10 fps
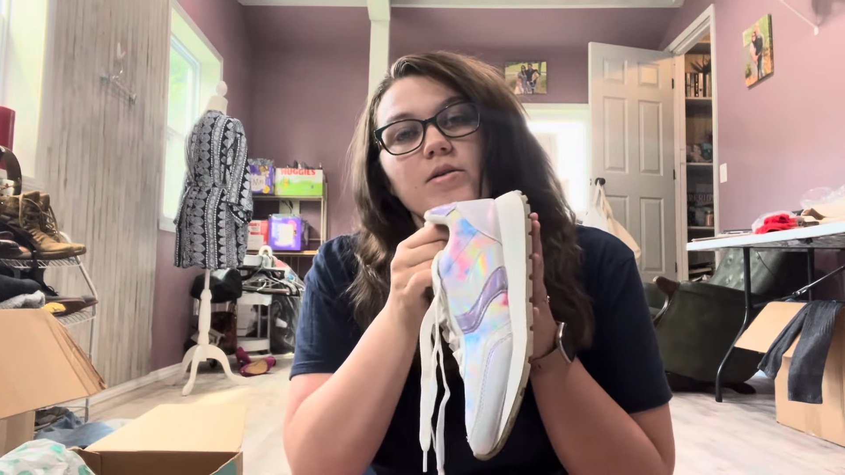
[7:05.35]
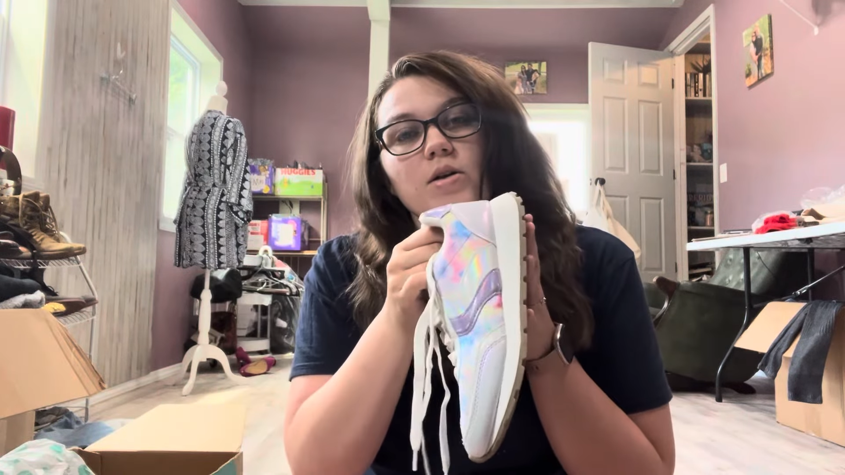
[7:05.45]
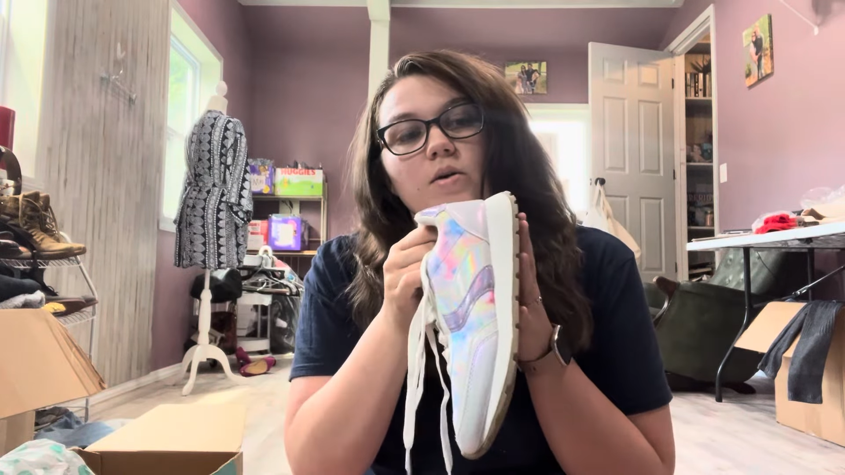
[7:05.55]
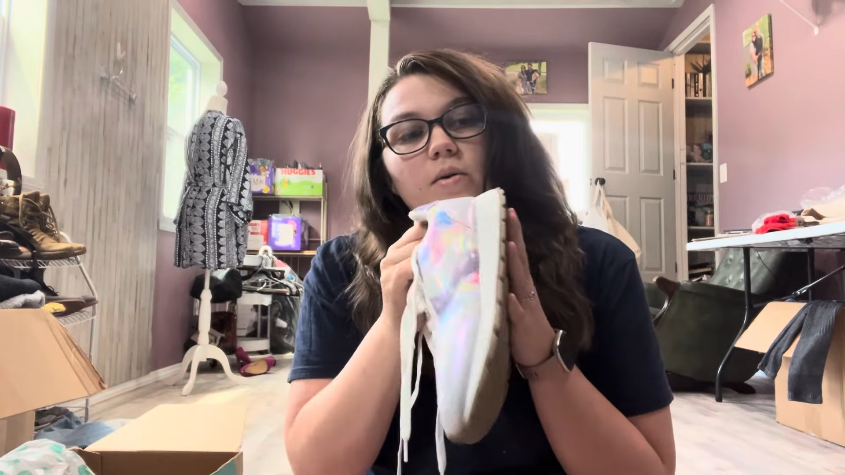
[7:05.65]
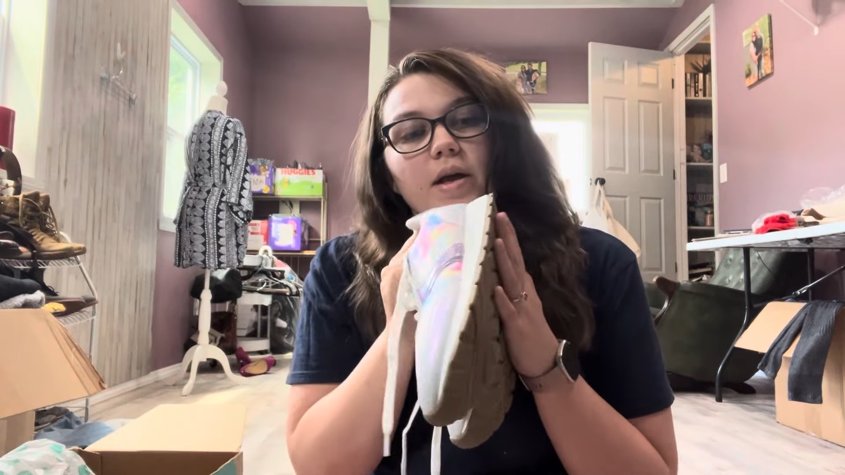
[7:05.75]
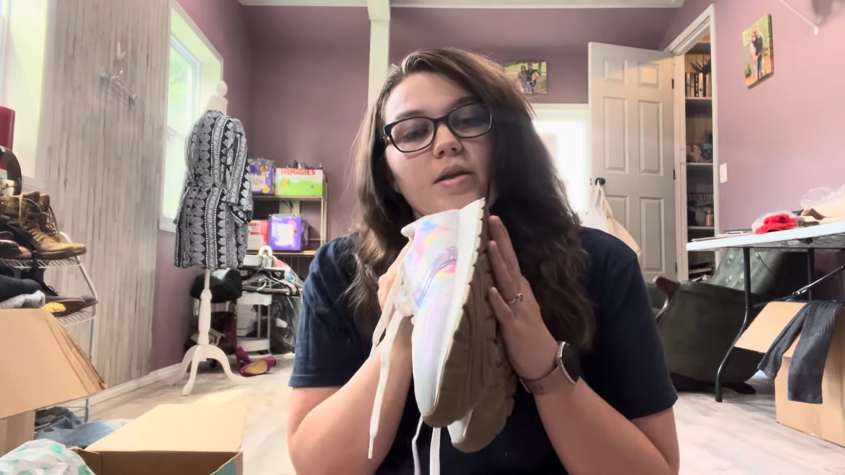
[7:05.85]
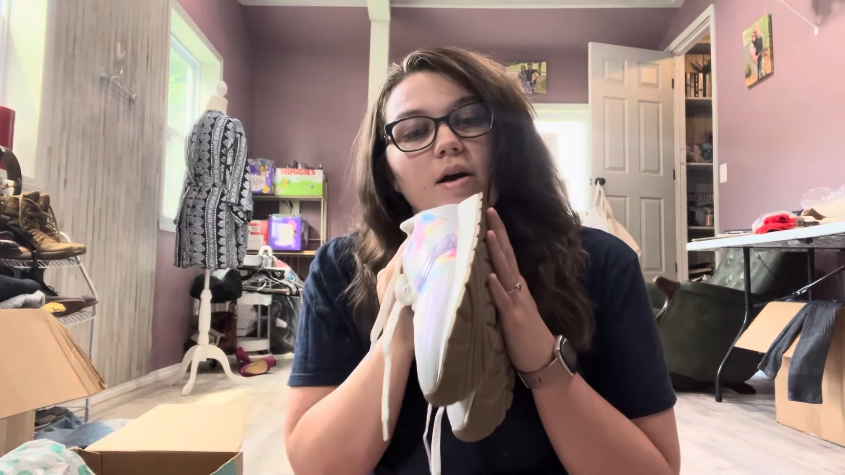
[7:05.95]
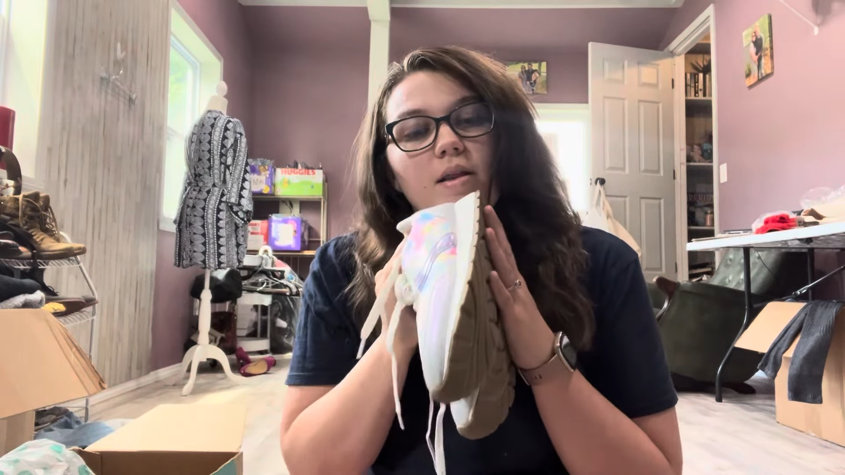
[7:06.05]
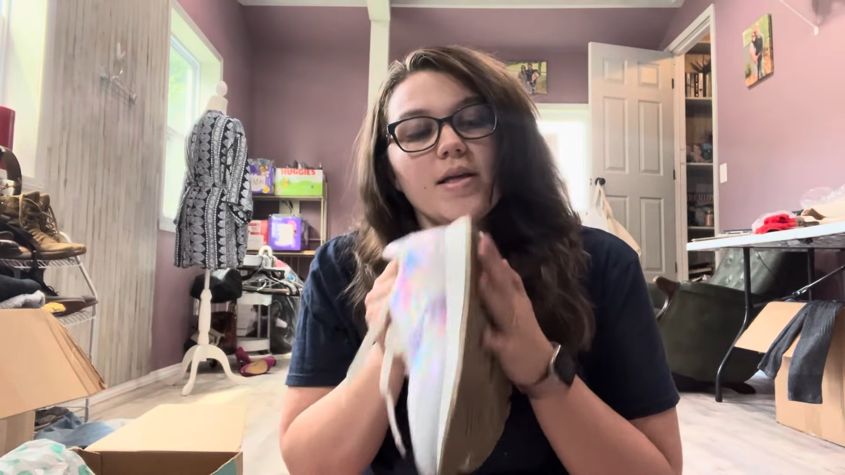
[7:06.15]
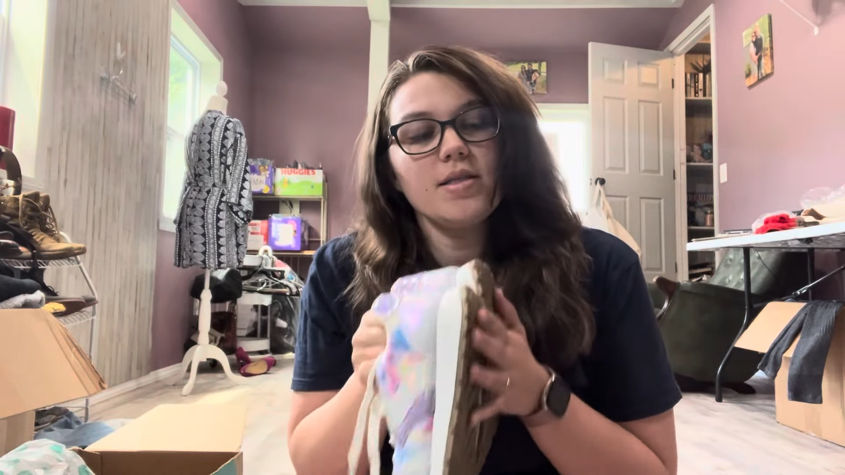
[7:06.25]
So either
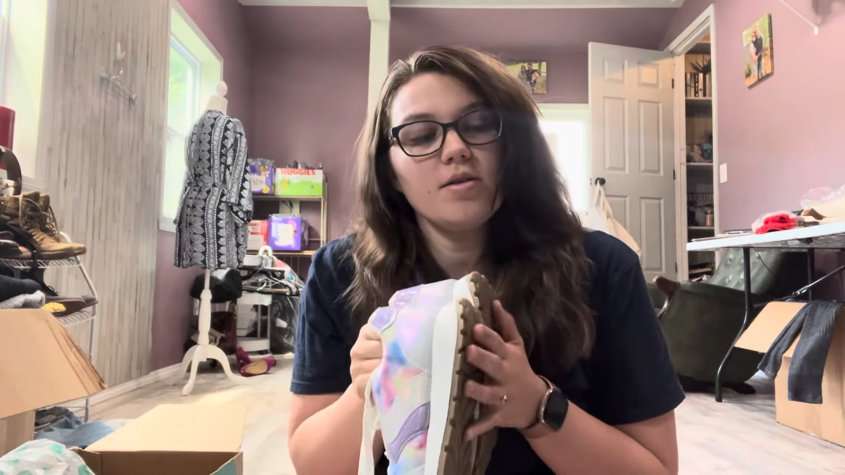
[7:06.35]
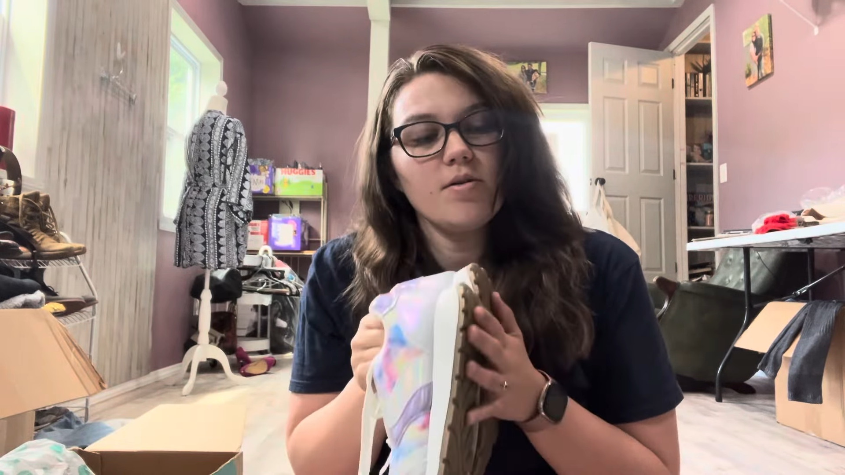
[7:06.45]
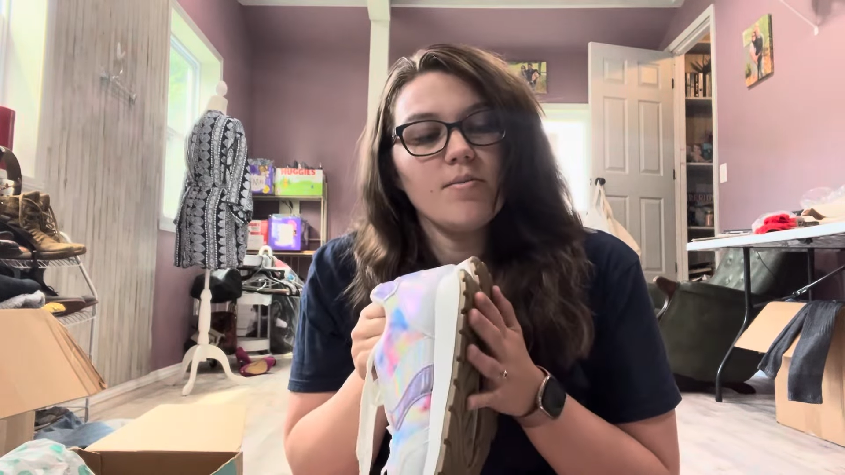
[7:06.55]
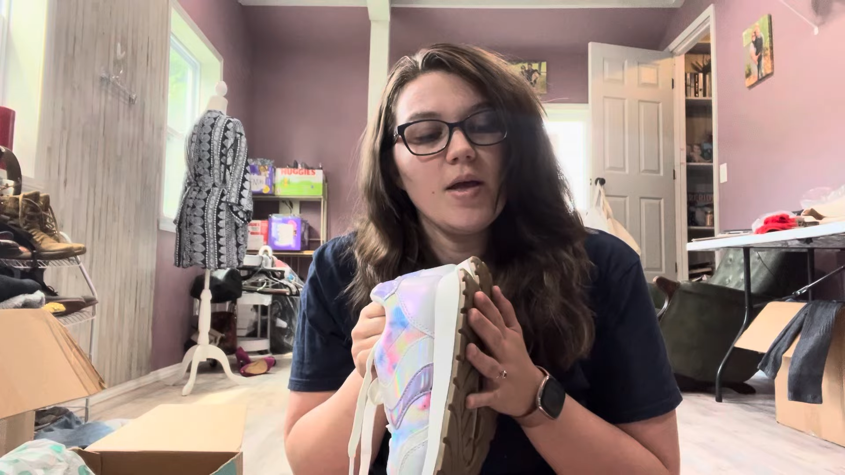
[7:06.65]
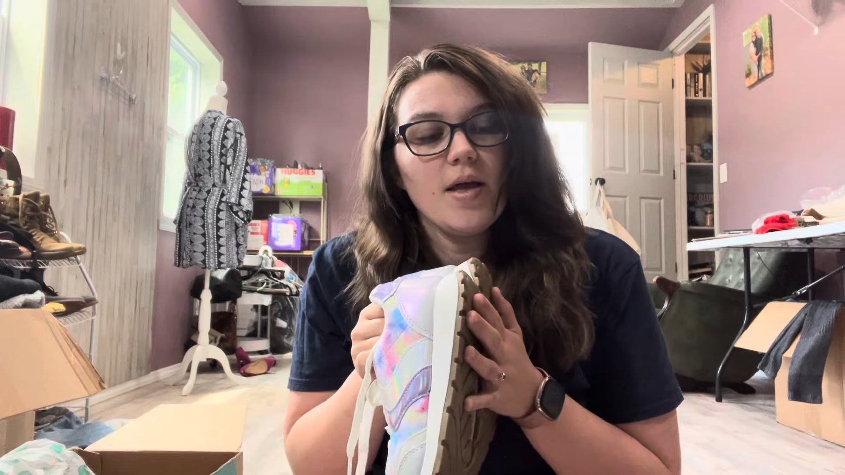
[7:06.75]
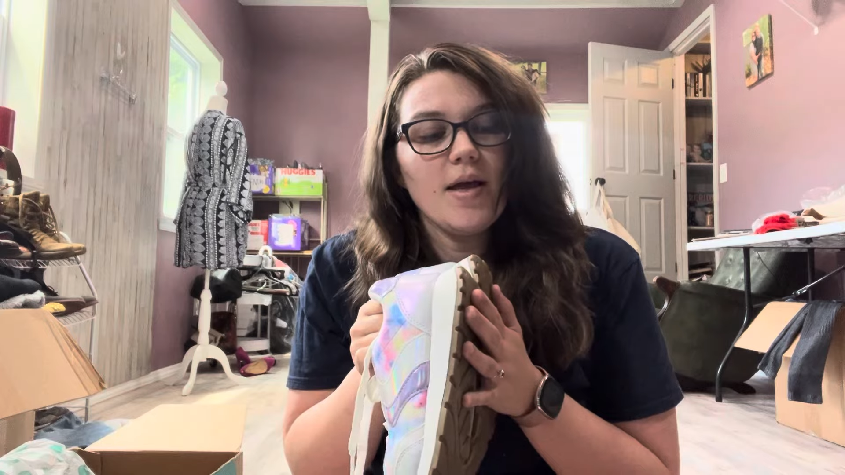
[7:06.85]
I'll list them